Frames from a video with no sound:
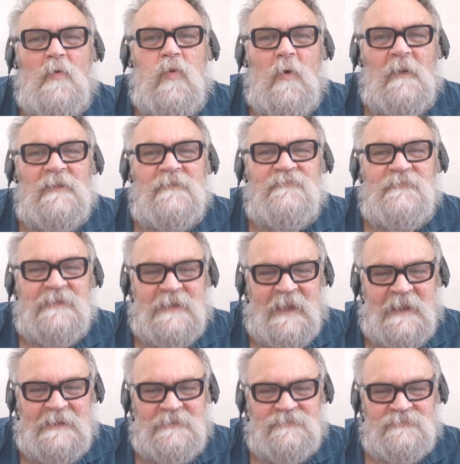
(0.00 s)

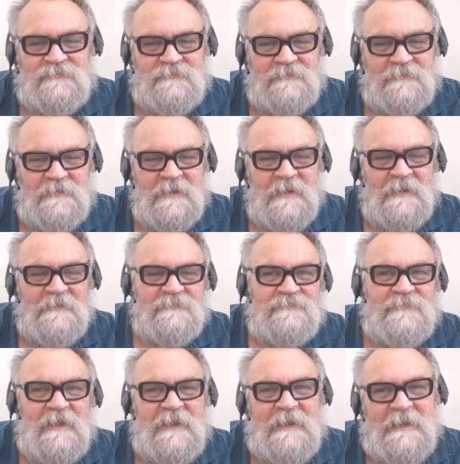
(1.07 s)
qualification
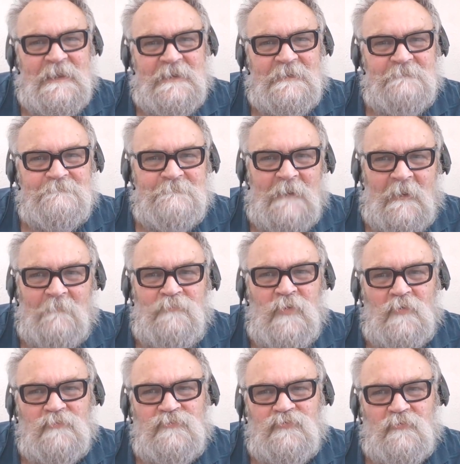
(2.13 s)
saying I'm
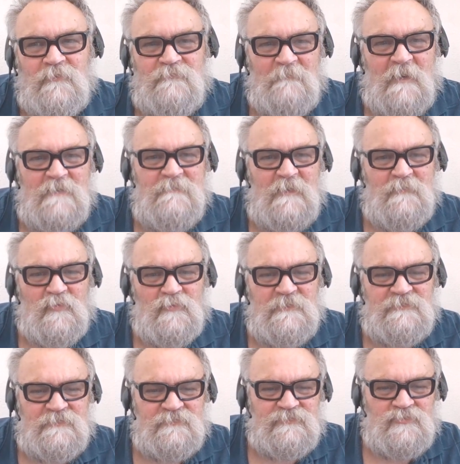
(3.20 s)
not sure if my
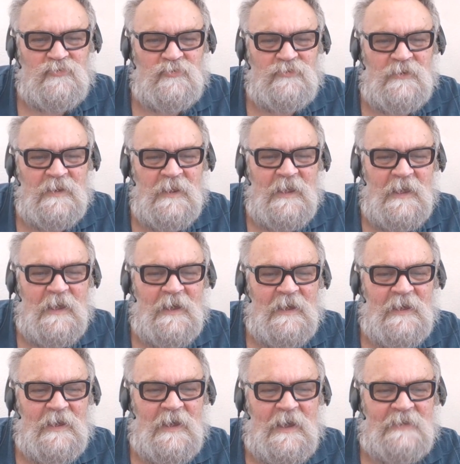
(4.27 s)
memory is as good
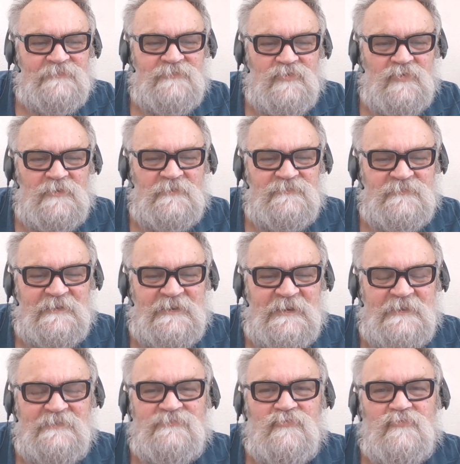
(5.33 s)
as it
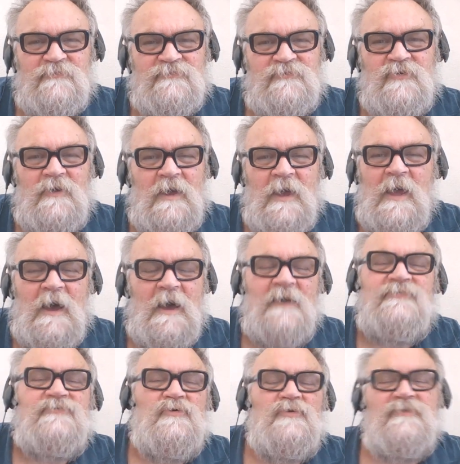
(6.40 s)
is, or as
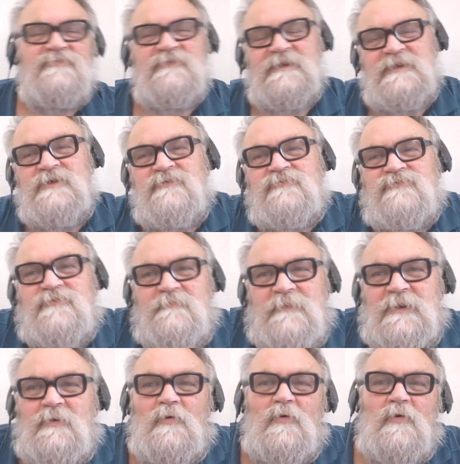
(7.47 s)
good as it used to
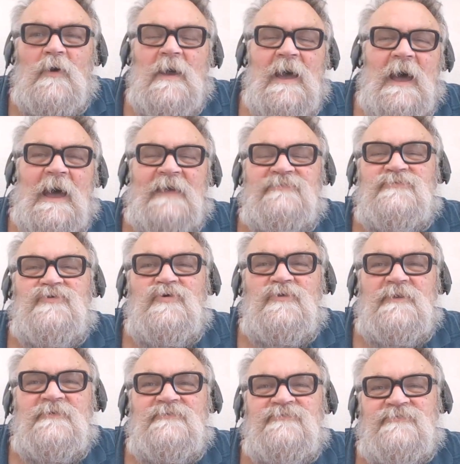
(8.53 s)
be, or as
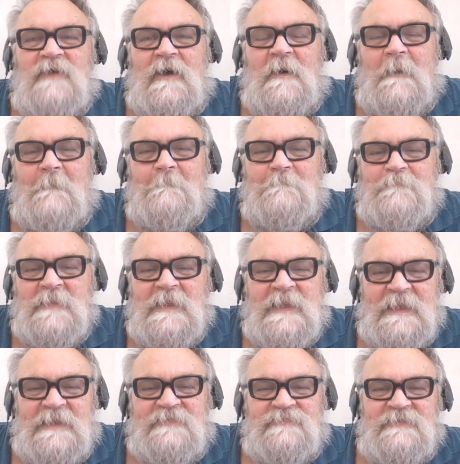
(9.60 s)
good as
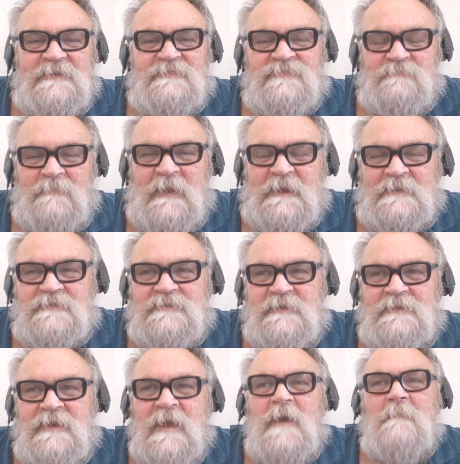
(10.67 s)
it's
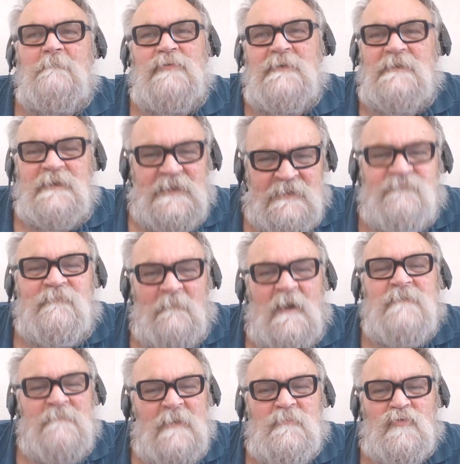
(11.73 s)
expected. But if
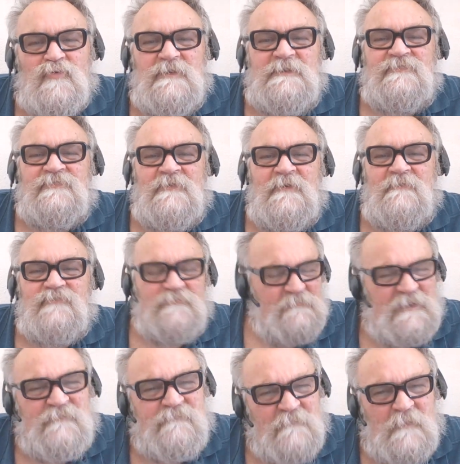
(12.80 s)
my memory serves
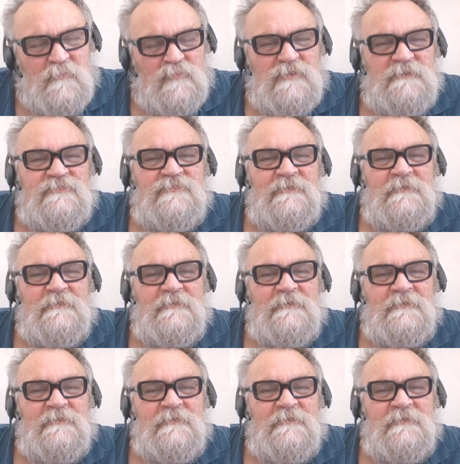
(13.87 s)
me, if memory